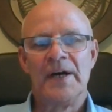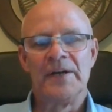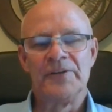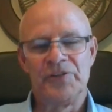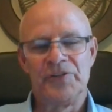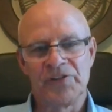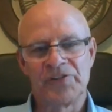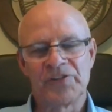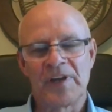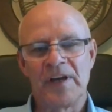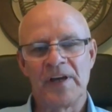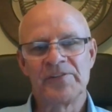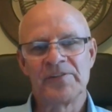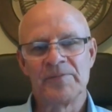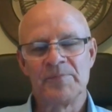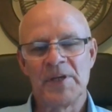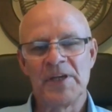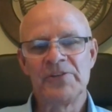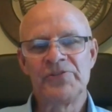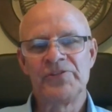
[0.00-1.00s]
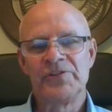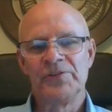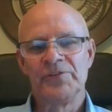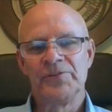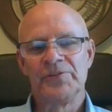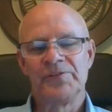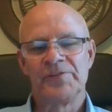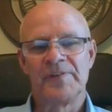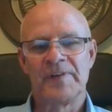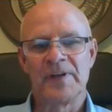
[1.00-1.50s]
discuss some
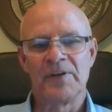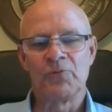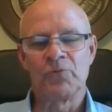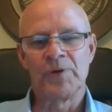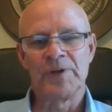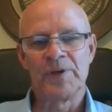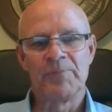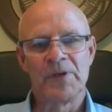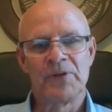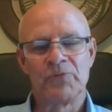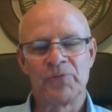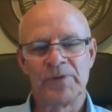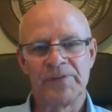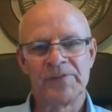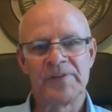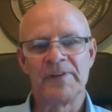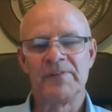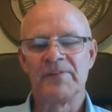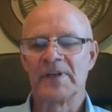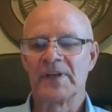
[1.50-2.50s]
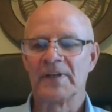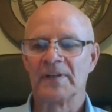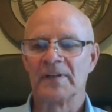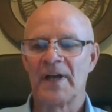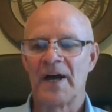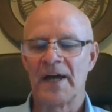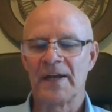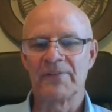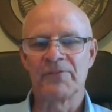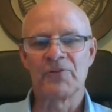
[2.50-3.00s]
issues that we've been receiving a
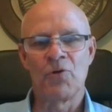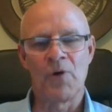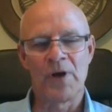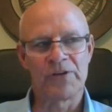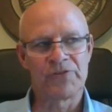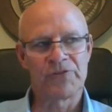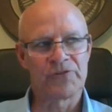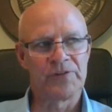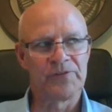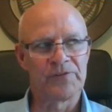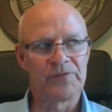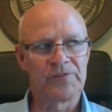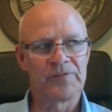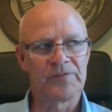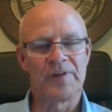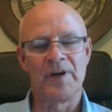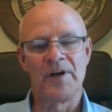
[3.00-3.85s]
lot of questions